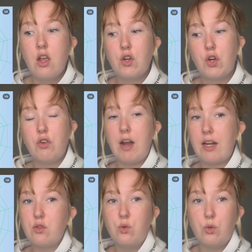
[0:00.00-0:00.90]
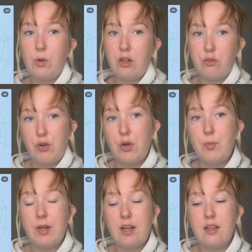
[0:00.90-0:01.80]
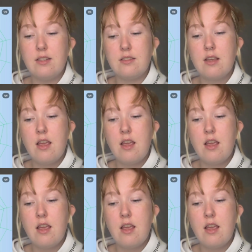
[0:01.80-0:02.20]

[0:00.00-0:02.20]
correct all the way through, because